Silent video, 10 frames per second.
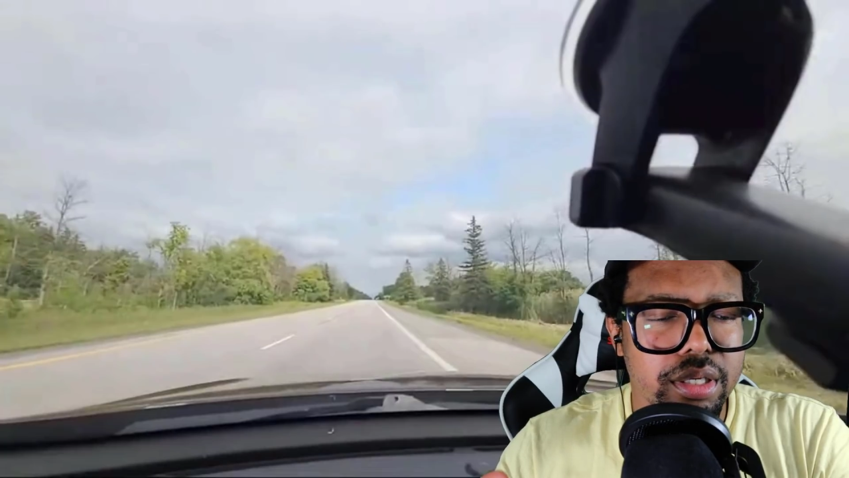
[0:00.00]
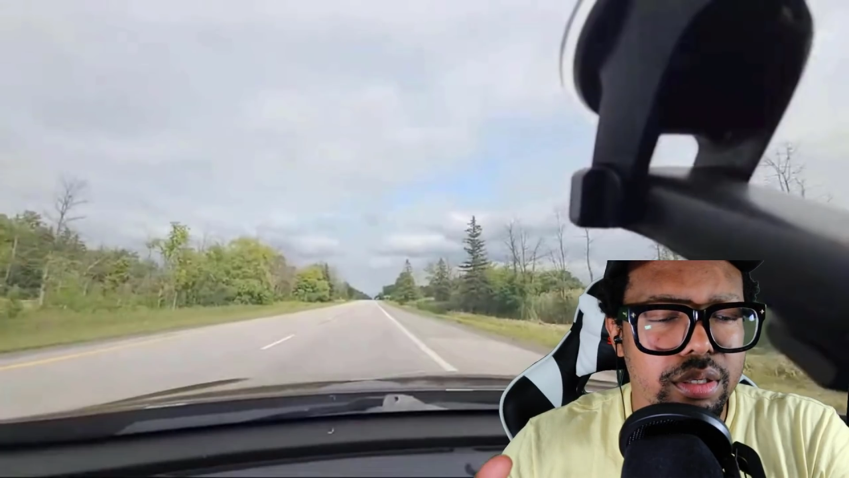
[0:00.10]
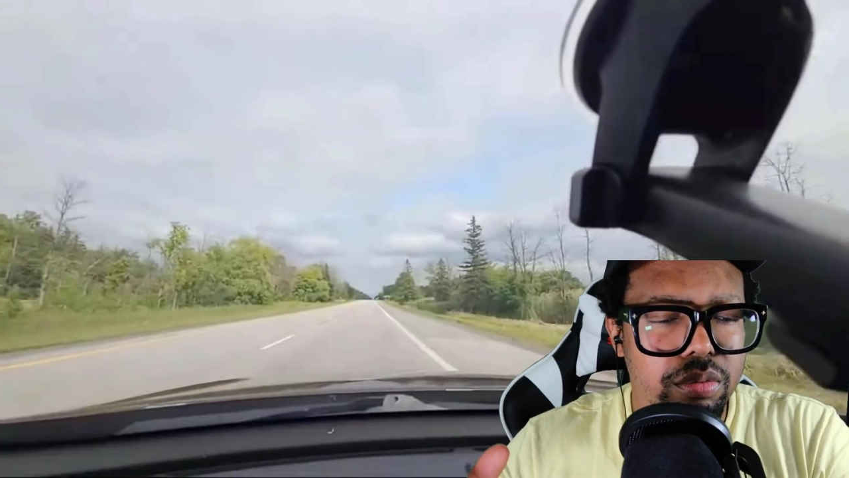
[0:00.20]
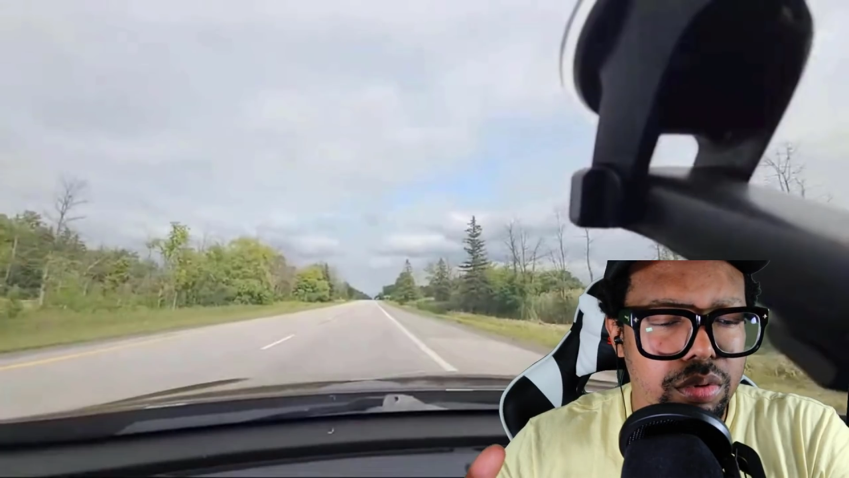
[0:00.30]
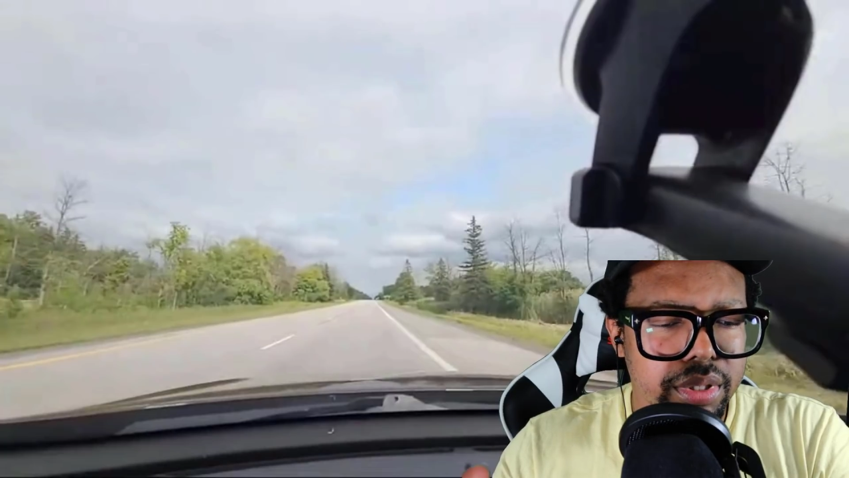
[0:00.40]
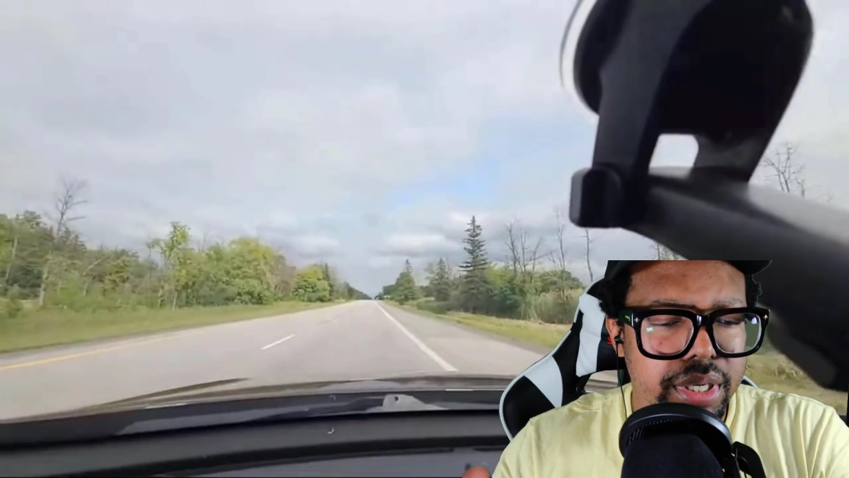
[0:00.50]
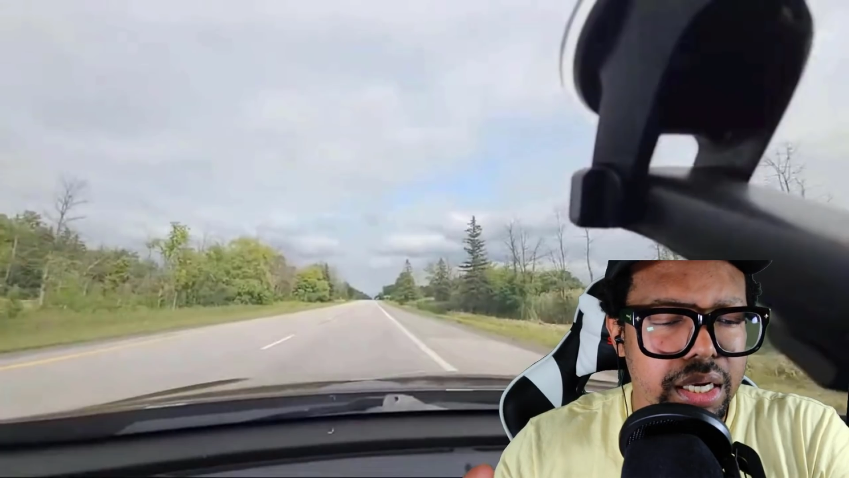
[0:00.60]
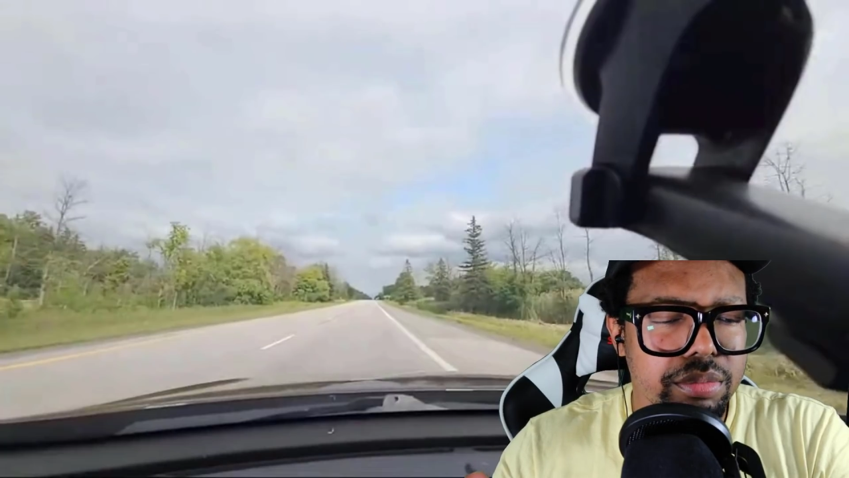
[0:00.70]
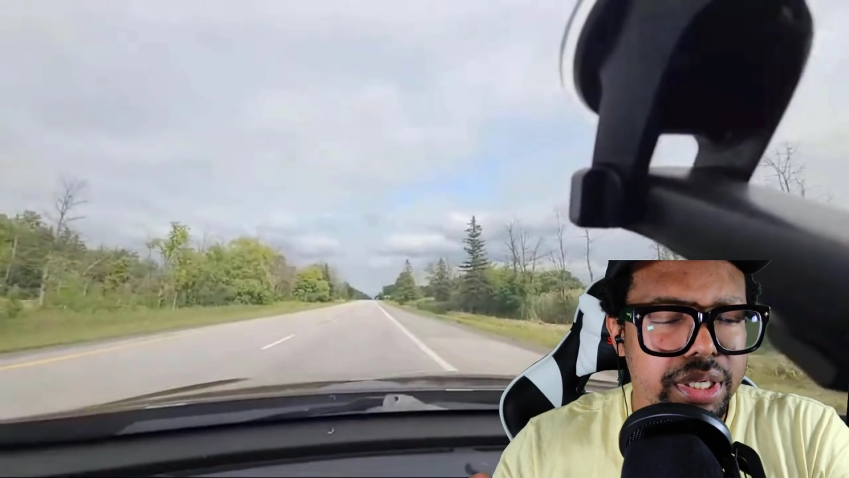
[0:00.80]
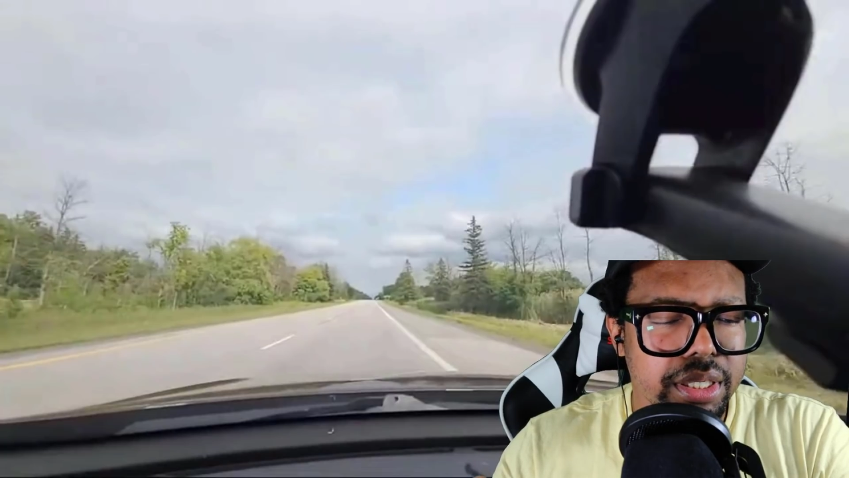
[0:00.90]
You won't
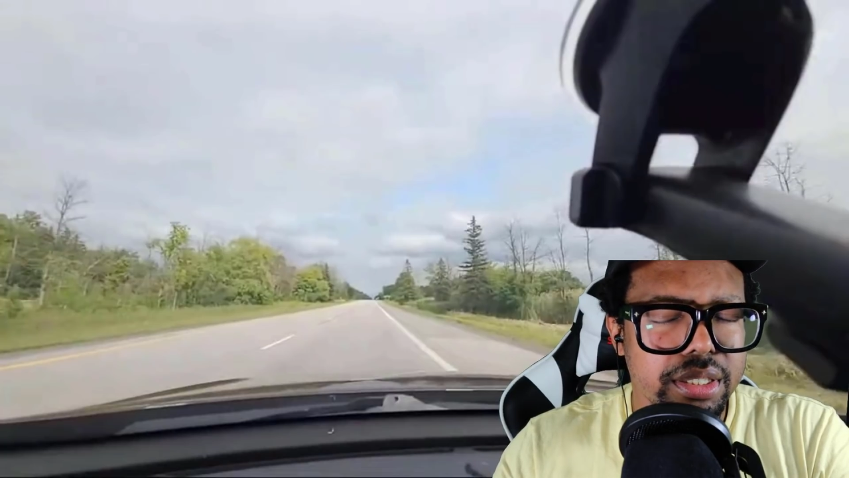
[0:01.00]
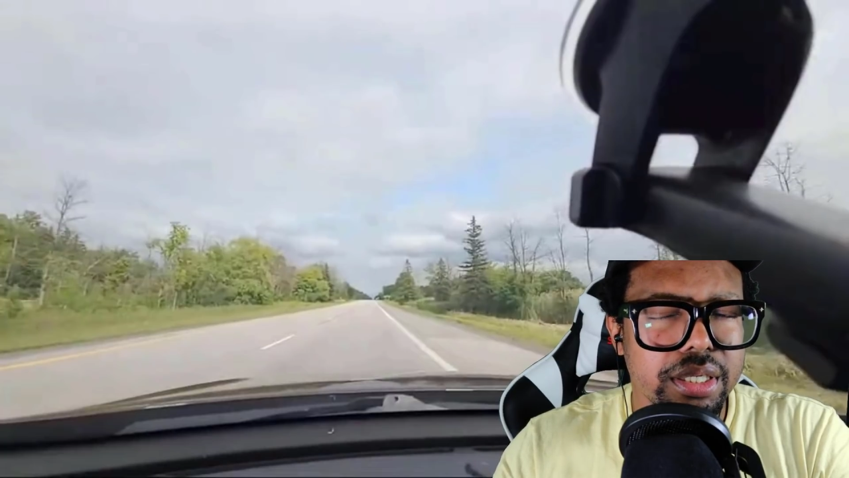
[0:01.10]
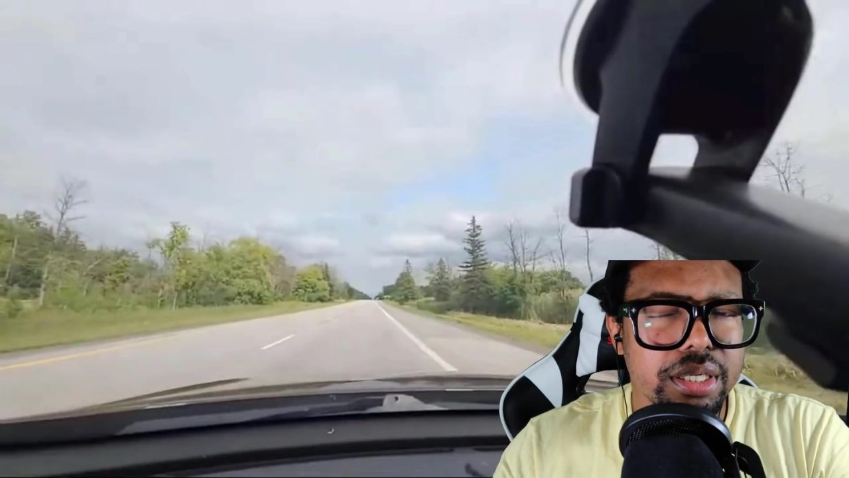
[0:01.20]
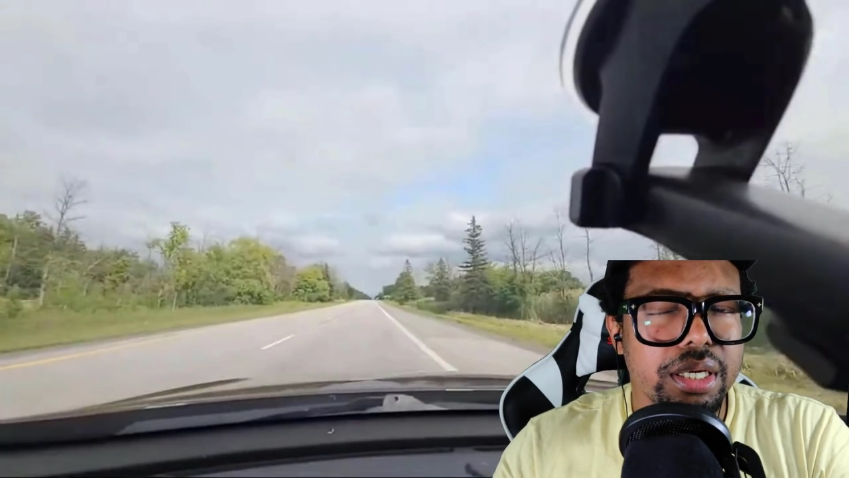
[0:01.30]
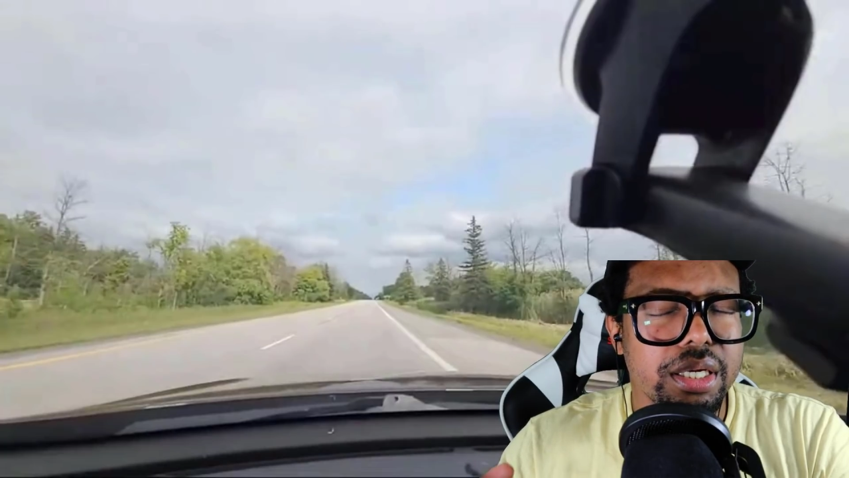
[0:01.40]
admit it.